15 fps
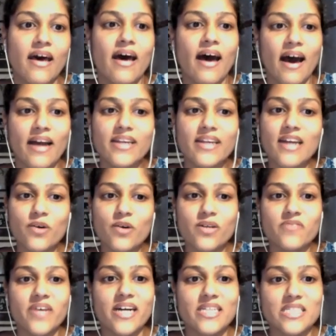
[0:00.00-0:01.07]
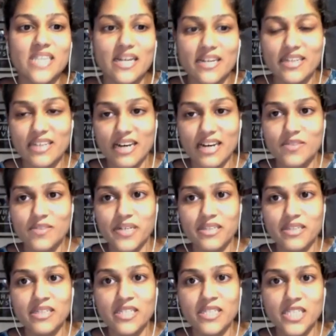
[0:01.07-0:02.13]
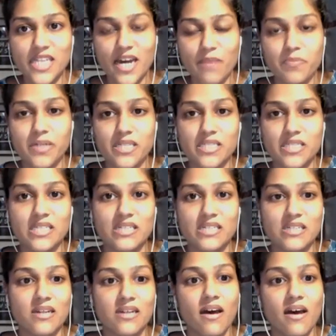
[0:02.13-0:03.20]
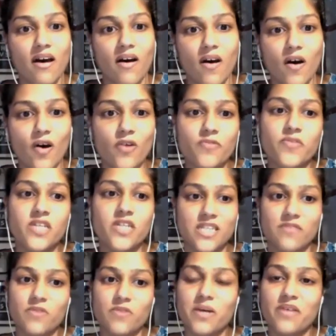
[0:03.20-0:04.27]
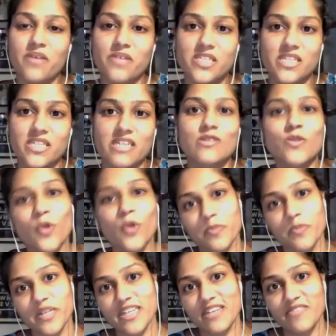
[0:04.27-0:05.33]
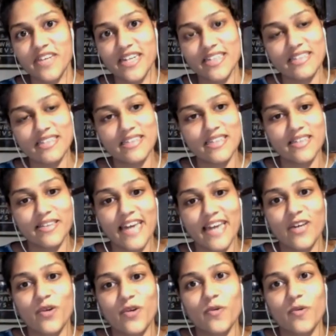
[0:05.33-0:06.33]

I now invite Channa, Daswatte, chairperson of the Jeffrey Barber Trust, to open the event. Thank you.